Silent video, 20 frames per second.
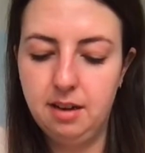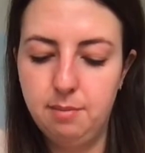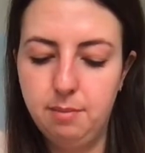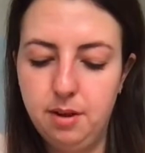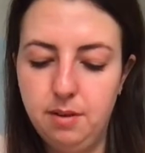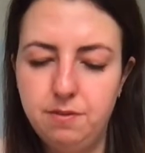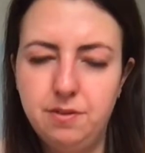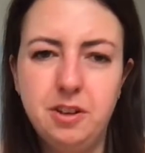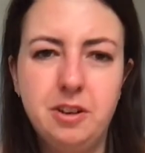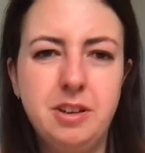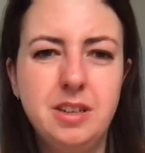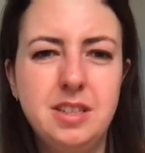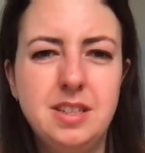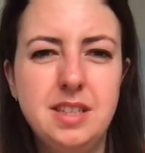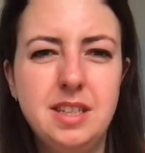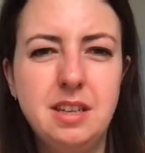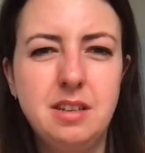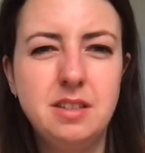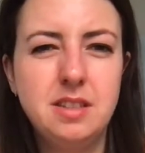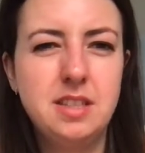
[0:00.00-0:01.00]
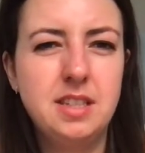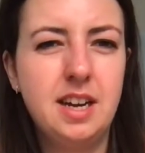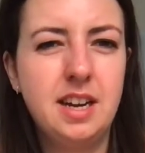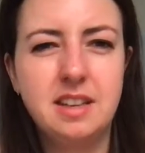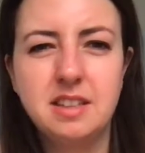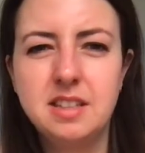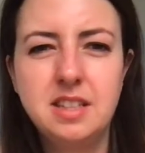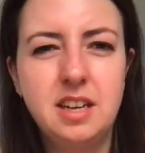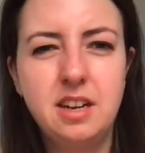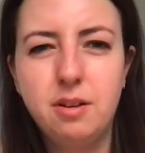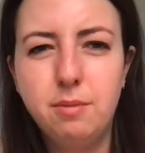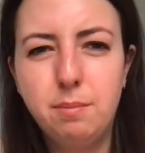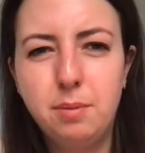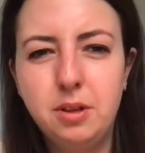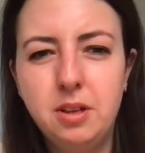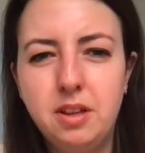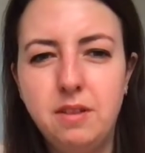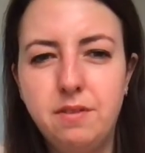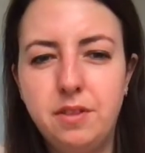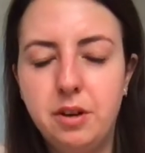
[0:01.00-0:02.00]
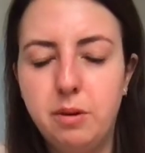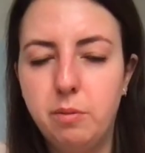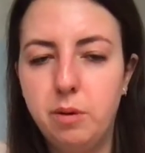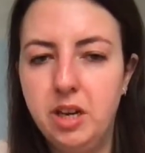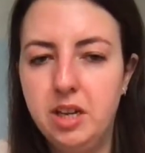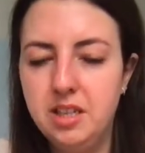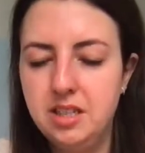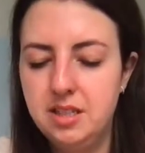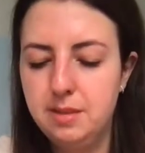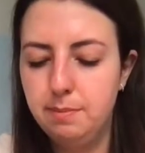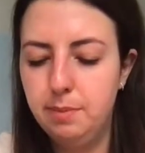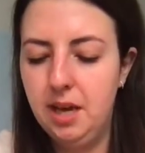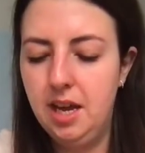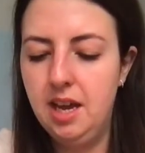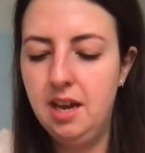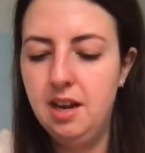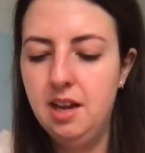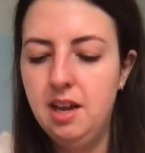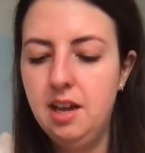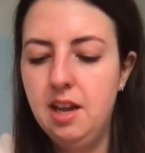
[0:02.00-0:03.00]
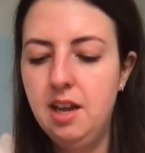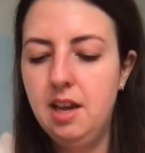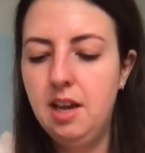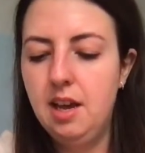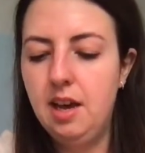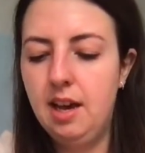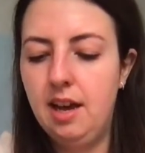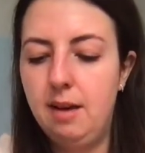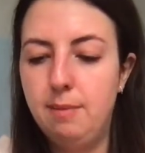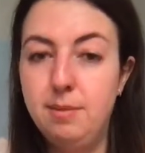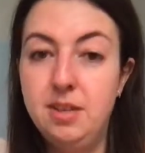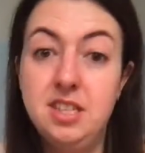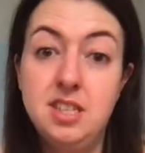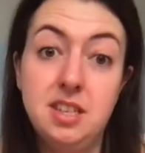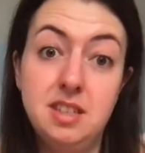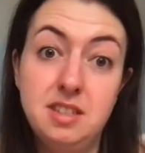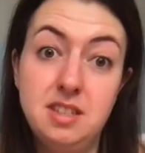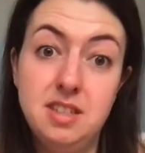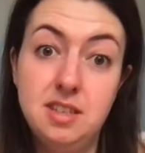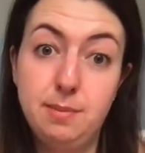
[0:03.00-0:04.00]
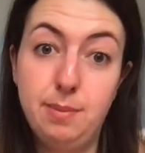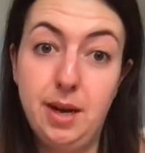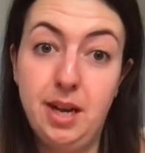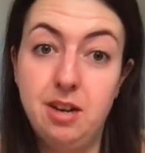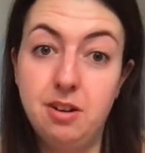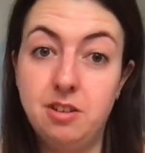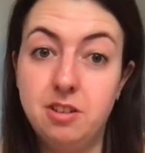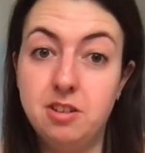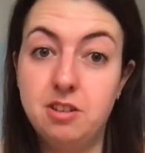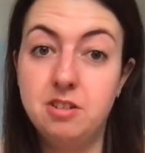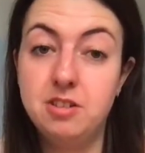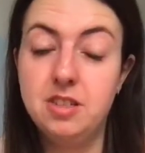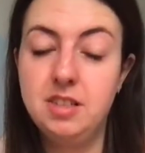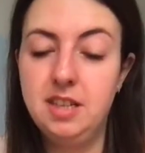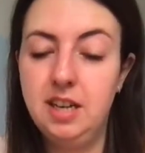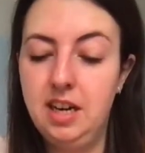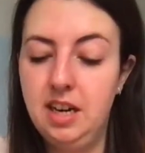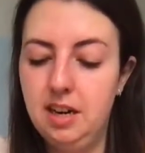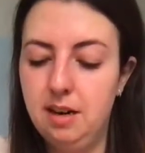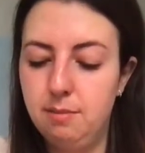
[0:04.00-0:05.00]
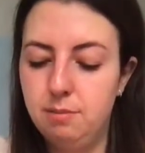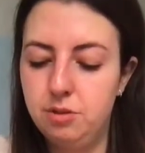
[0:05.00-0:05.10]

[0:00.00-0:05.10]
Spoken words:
If there is sales tax, I don't believe there was, but it does depend on your state, I'm